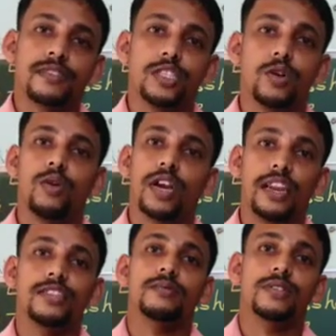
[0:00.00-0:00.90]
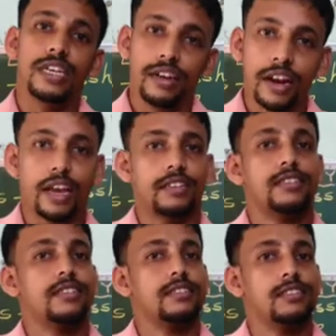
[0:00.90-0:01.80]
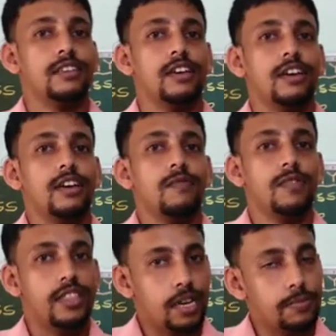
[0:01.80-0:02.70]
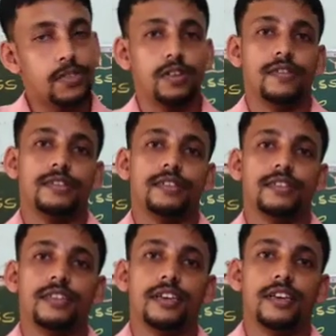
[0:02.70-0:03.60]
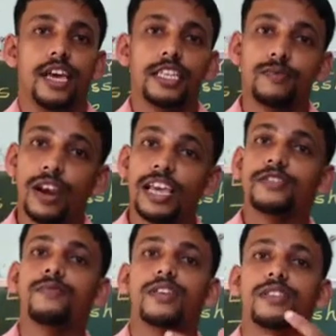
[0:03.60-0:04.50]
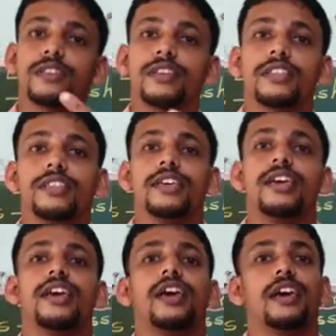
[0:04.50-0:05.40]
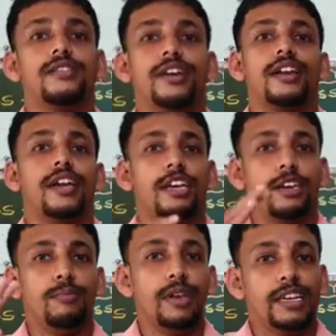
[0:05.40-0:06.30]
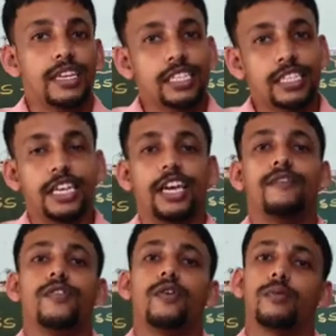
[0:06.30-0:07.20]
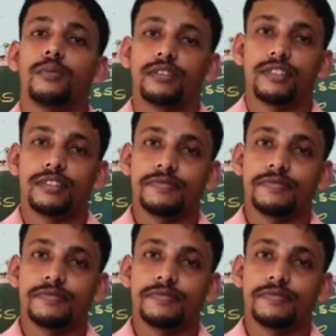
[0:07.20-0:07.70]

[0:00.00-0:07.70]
The organisms interact with themselves as well as with their immediate environment.